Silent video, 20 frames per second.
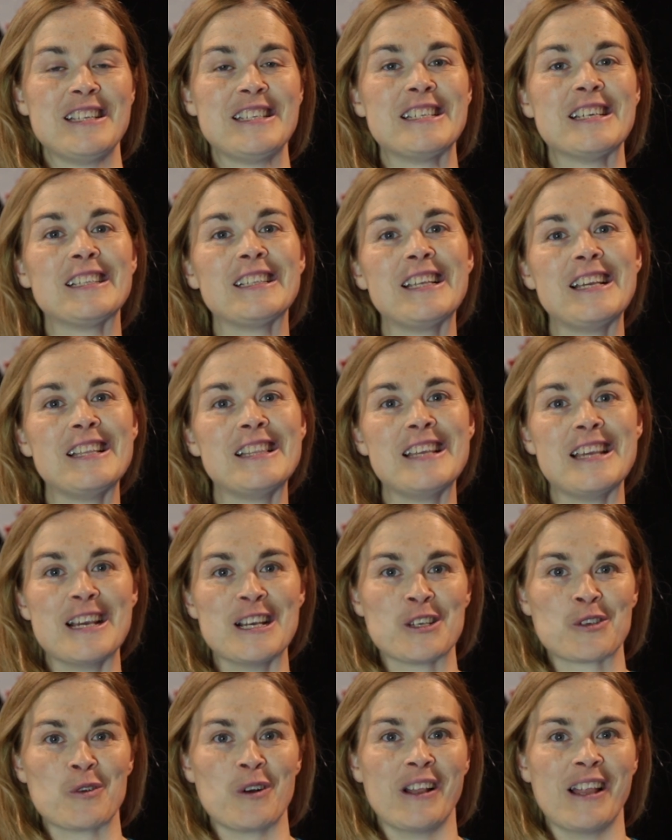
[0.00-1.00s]
to lead the
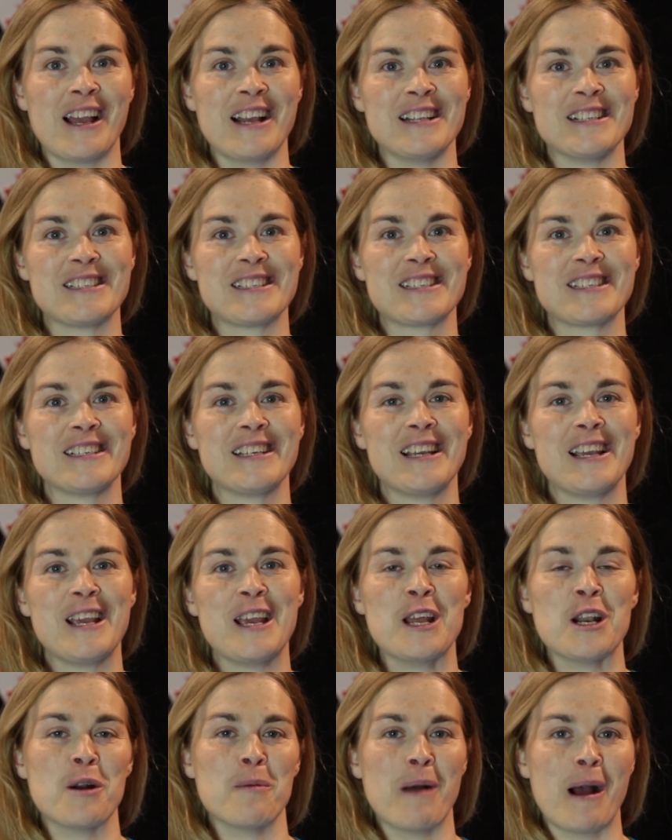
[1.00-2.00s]
Israelites
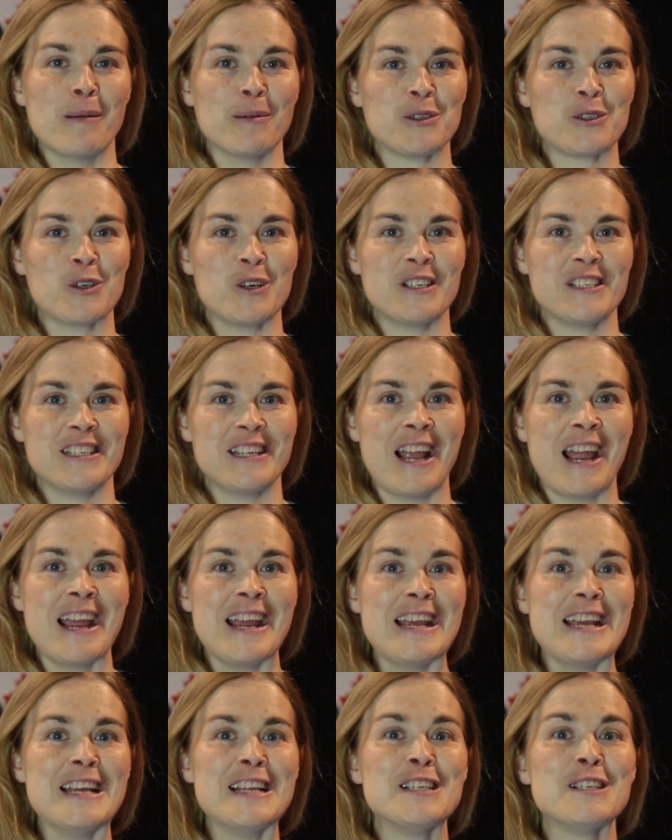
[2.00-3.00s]
in our Bible story
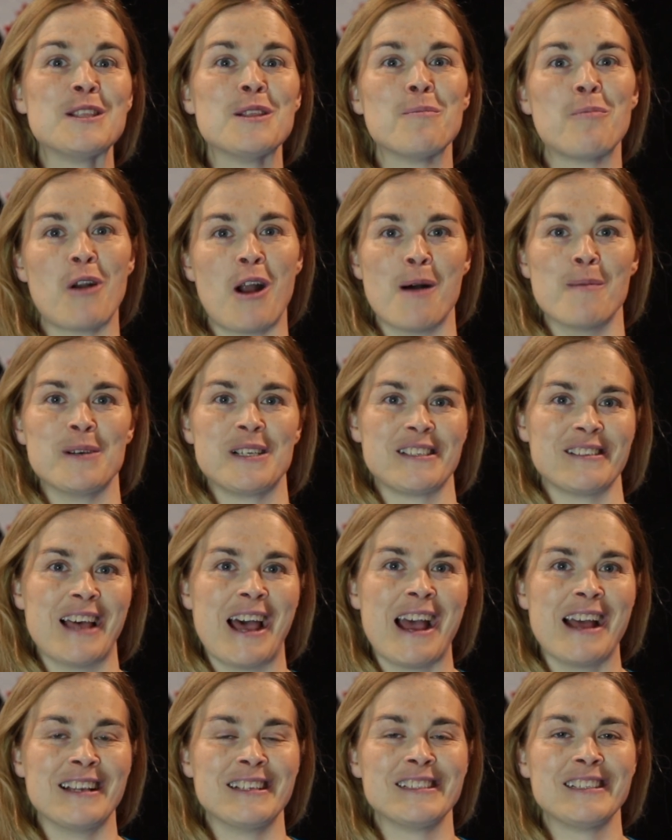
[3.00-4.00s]
today into the Promised
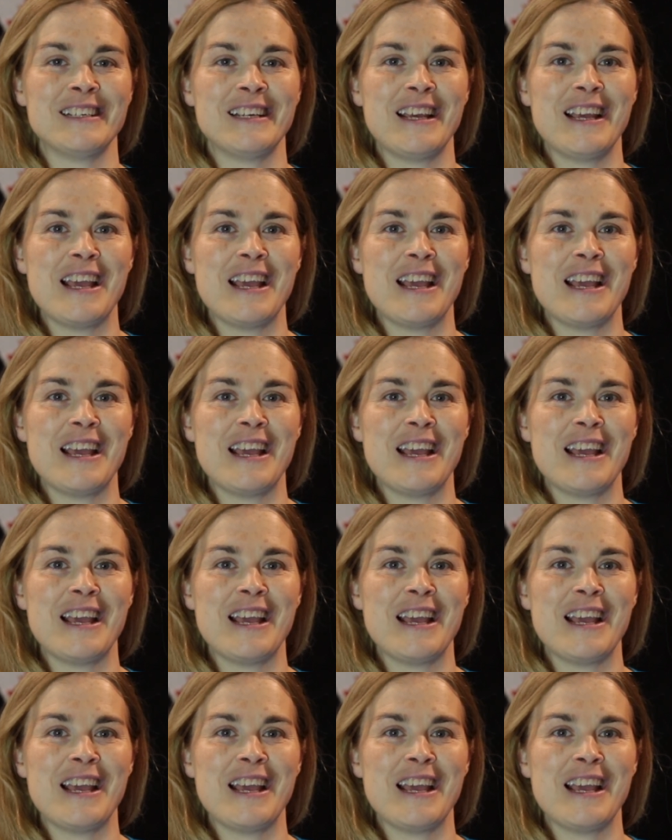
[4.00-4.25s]
Land.